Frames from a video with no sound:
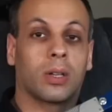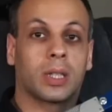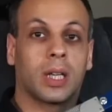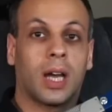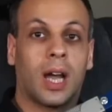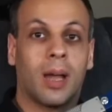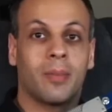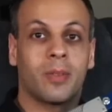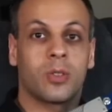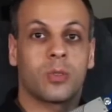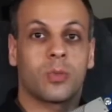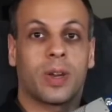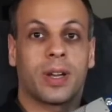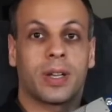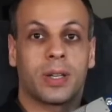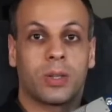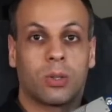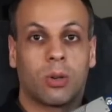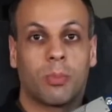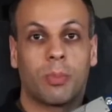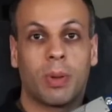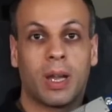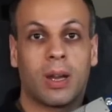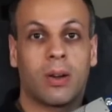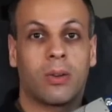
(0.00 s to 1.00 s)
time is right to
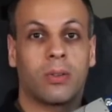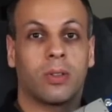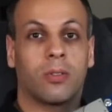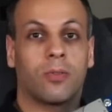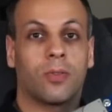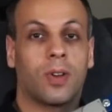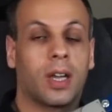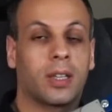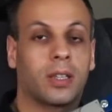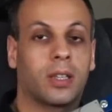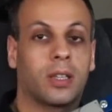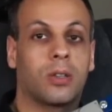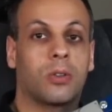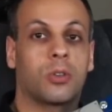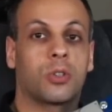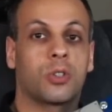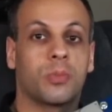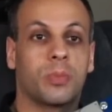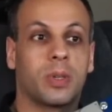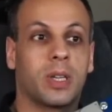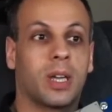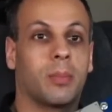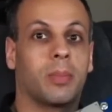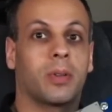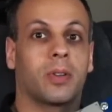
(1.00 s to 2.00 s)
repair and the fact that you should
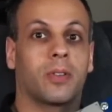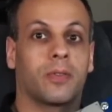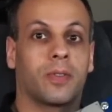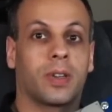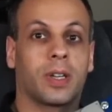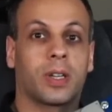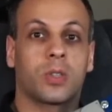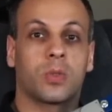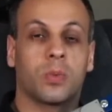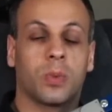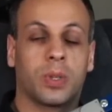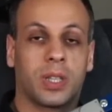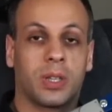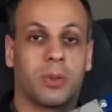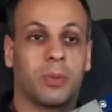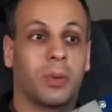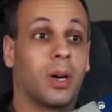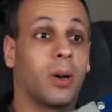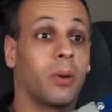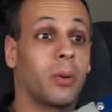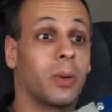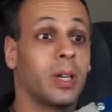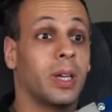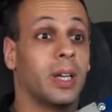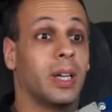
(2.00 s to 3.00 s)
be able to fix what you
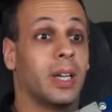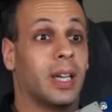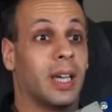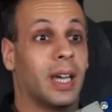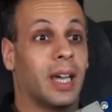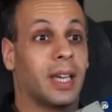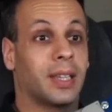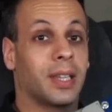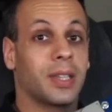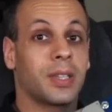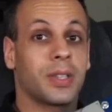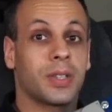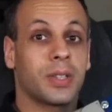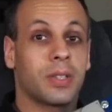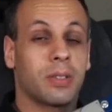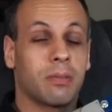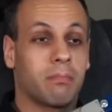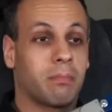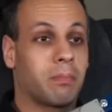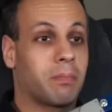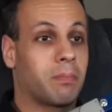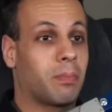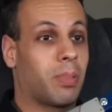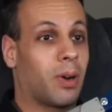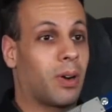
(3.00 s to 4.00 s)
own. And this
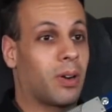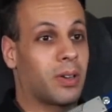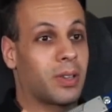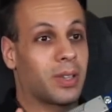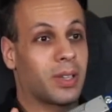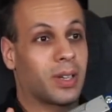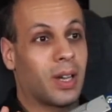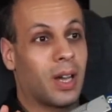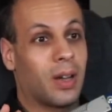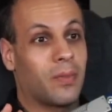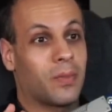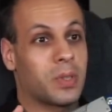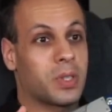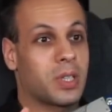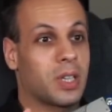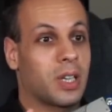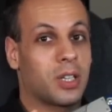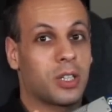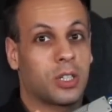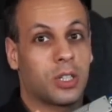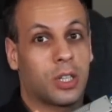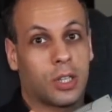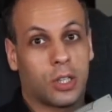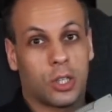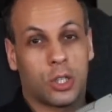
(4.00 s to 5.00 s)
part of the
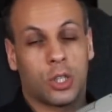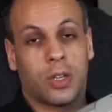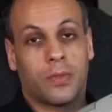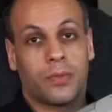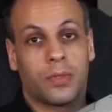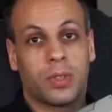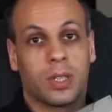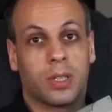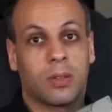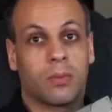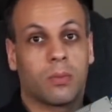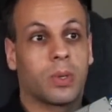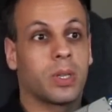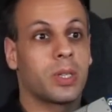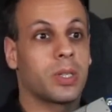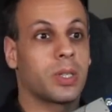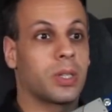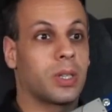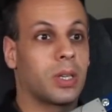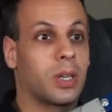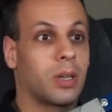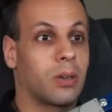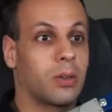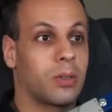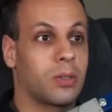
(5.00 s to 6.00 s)
conversation has shifted in recent
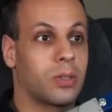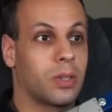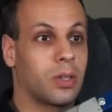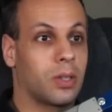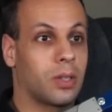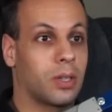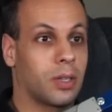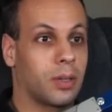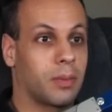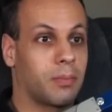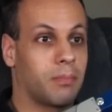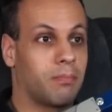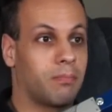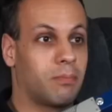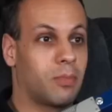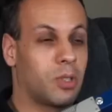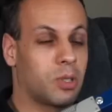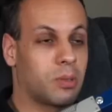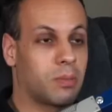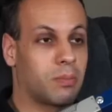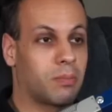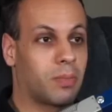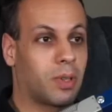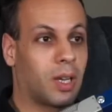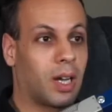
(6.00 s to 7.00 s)
years to the
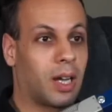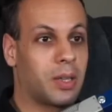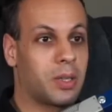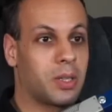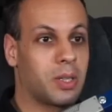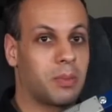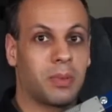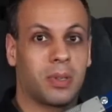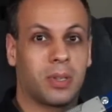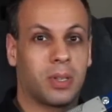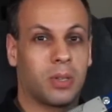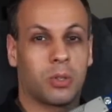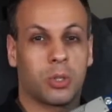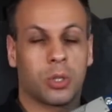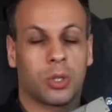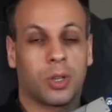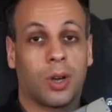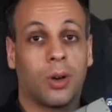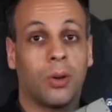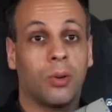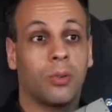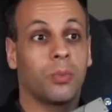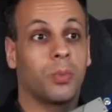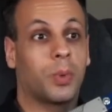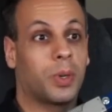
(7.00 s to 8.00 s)
just concept that you should
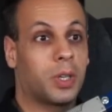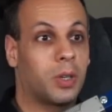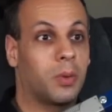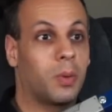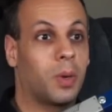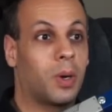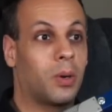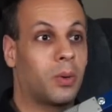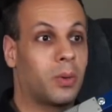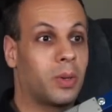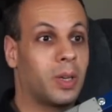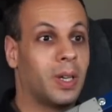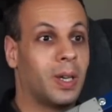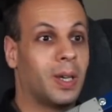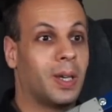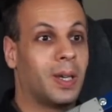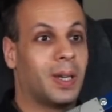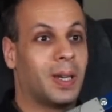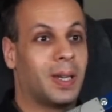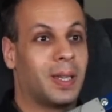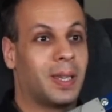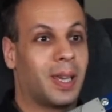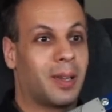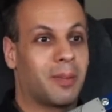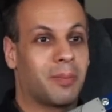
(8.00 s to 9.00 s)
own what you own
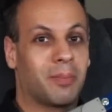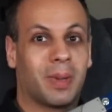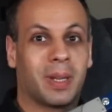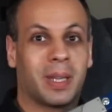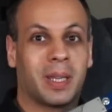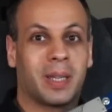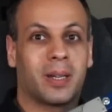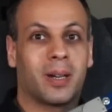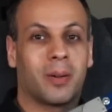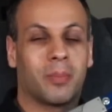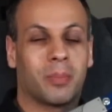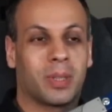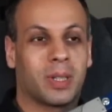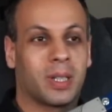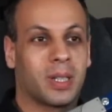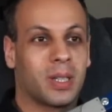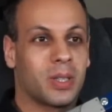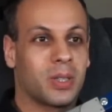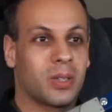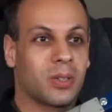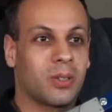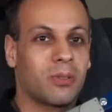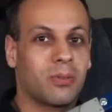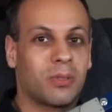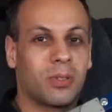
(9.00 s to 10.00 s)
and that many
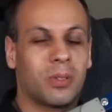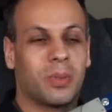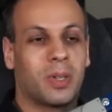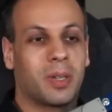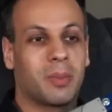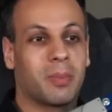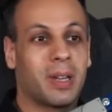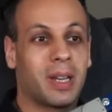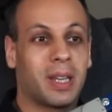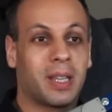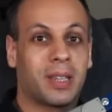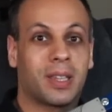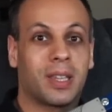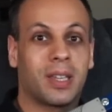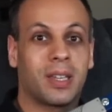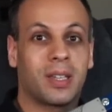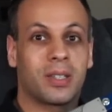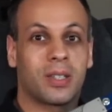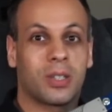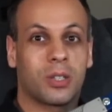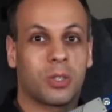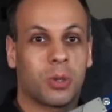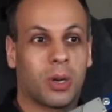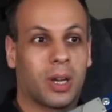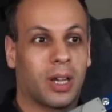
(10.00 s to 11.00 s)
companies are doing many things
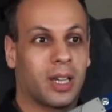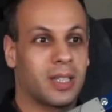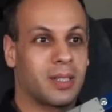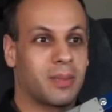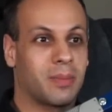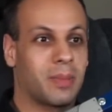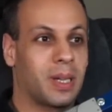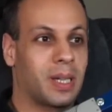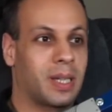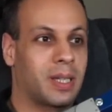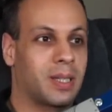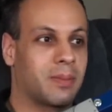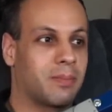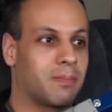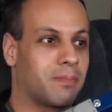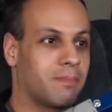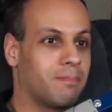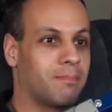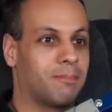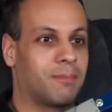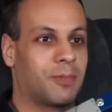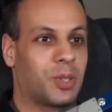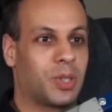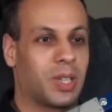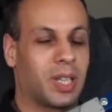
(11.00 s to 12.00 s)
to try and make it
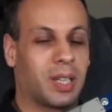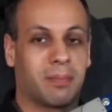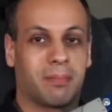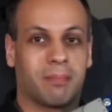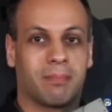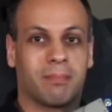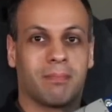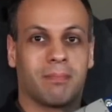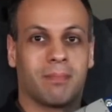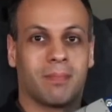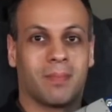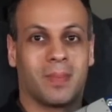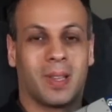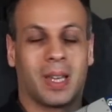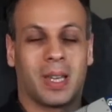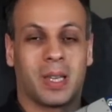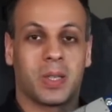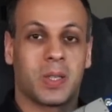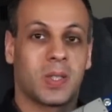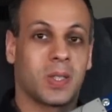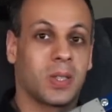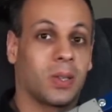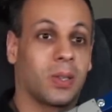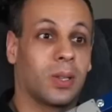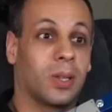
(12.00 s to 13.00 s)
so that they
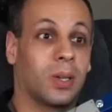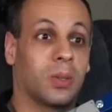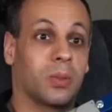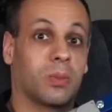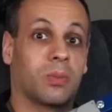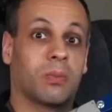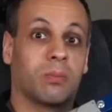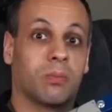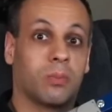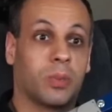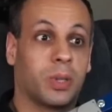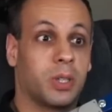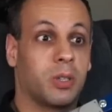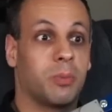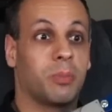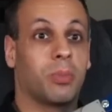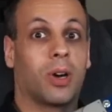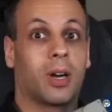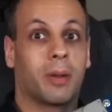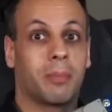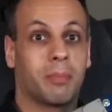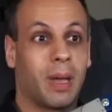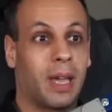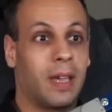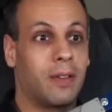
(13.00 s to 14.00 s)
still own what you
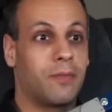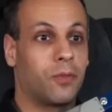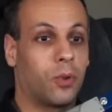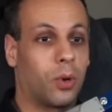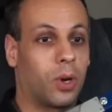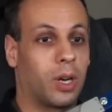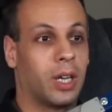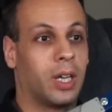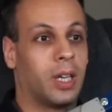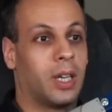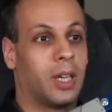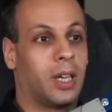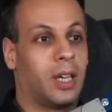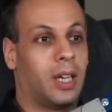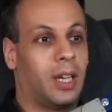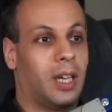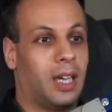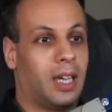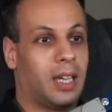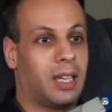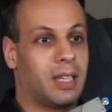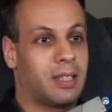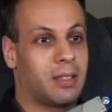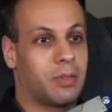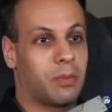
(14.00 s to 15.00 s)
bought and paid for.
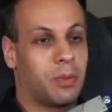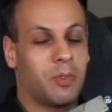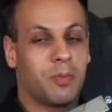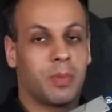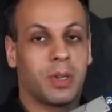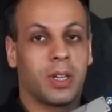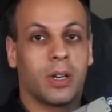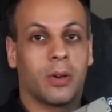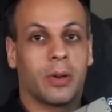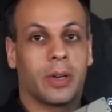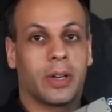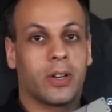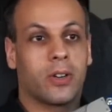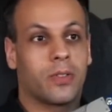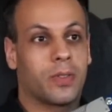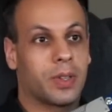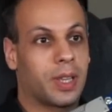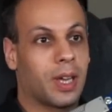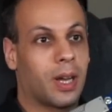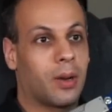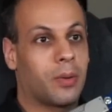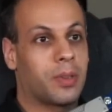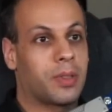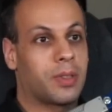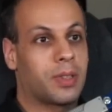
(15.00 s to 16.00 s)
And we've been going over
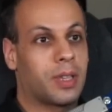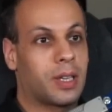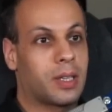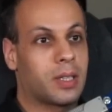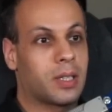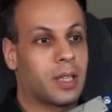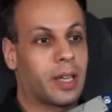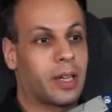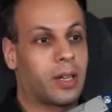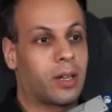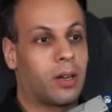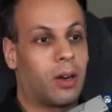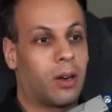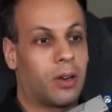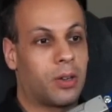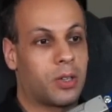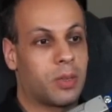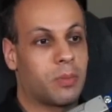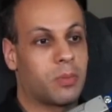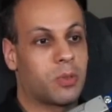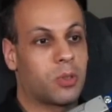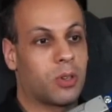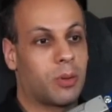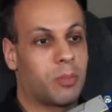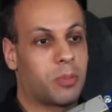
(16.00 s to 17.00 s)
that with things like car
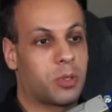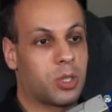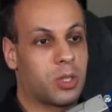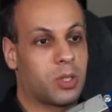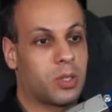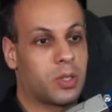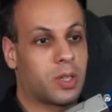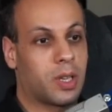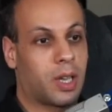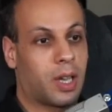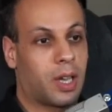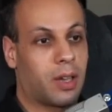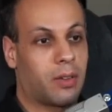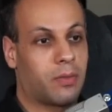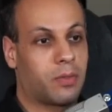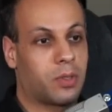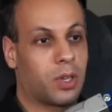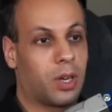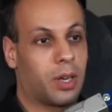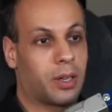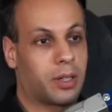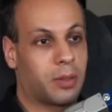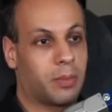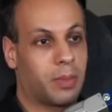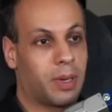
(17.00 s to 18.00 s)
subscriptions. I've
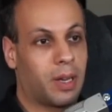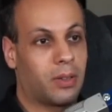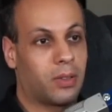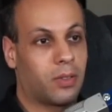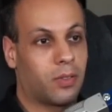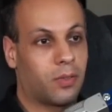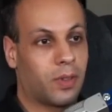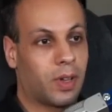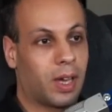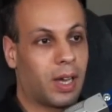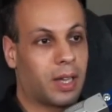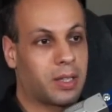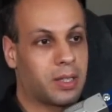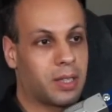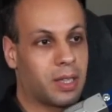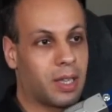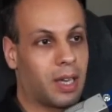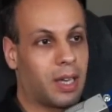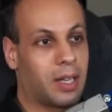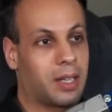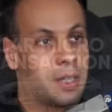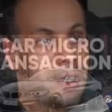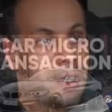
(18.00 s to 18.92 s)
talked about the fact that